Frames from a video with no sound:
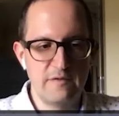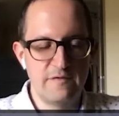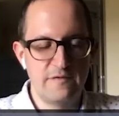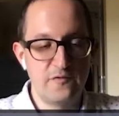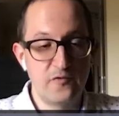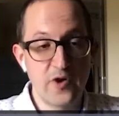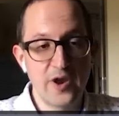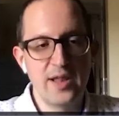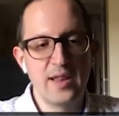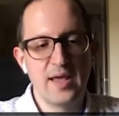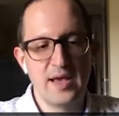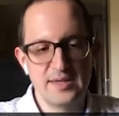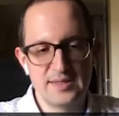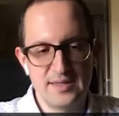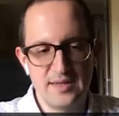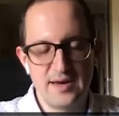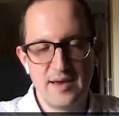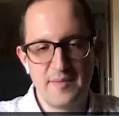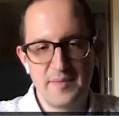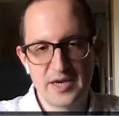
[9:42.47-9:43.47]
realized
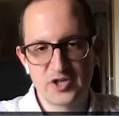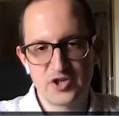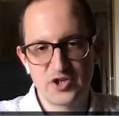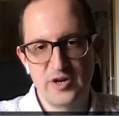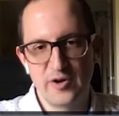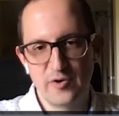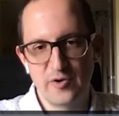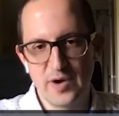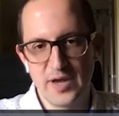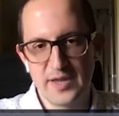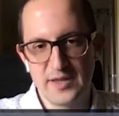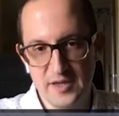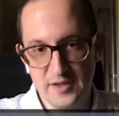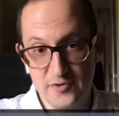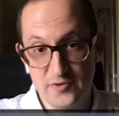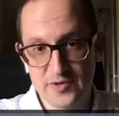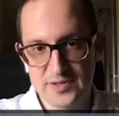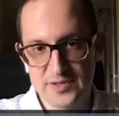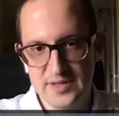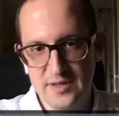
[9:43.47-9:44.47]
that I'm actually quite
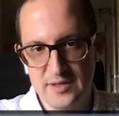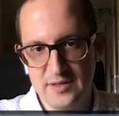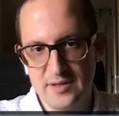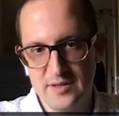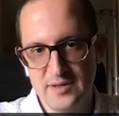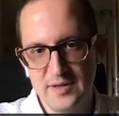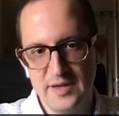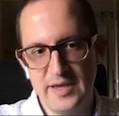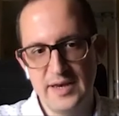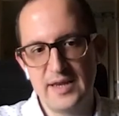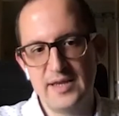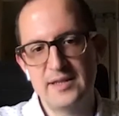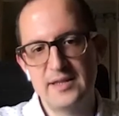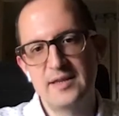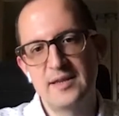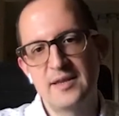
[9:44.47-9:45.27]
interested in it.